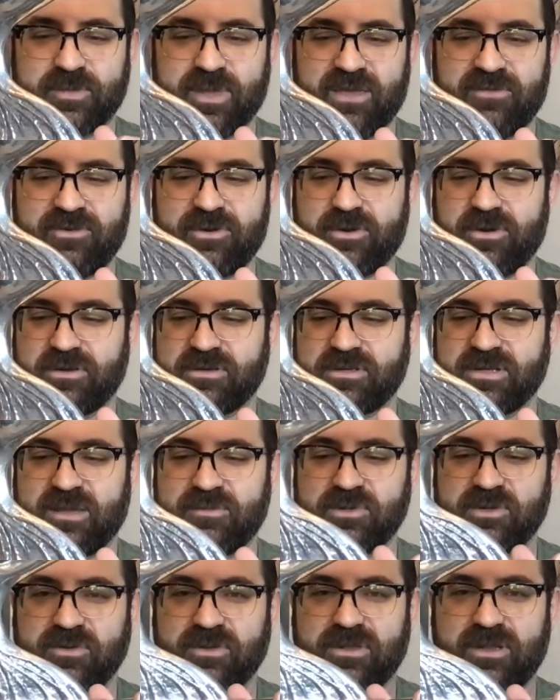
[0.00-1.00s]
having a hard time
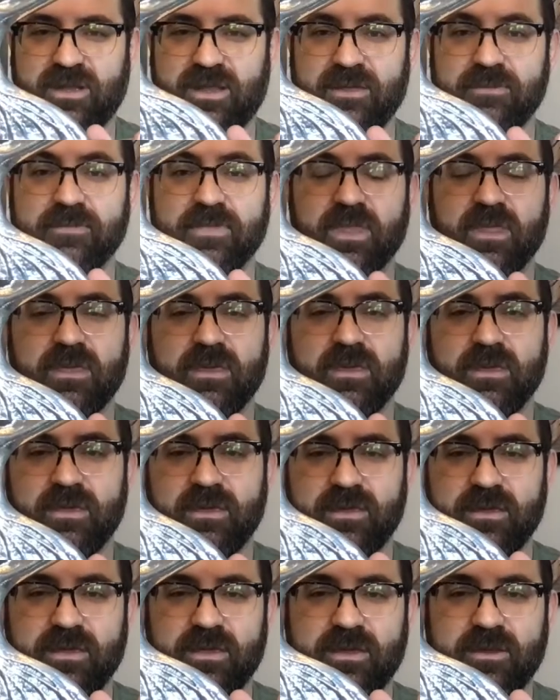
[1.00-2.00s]
doing today,
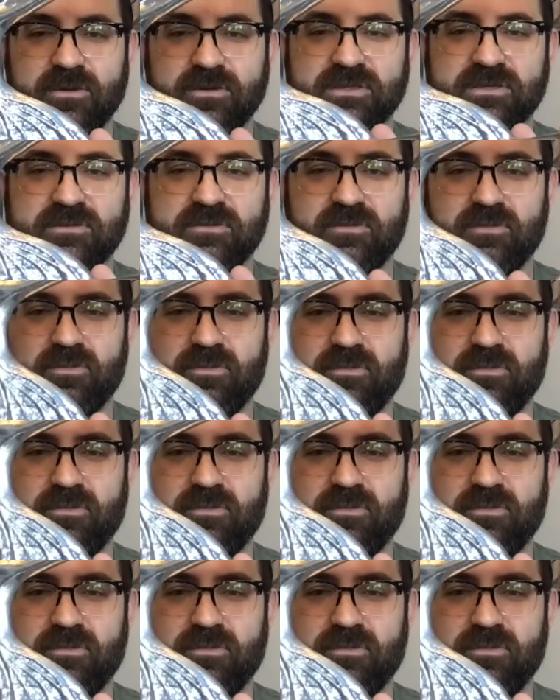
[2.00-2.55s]
here's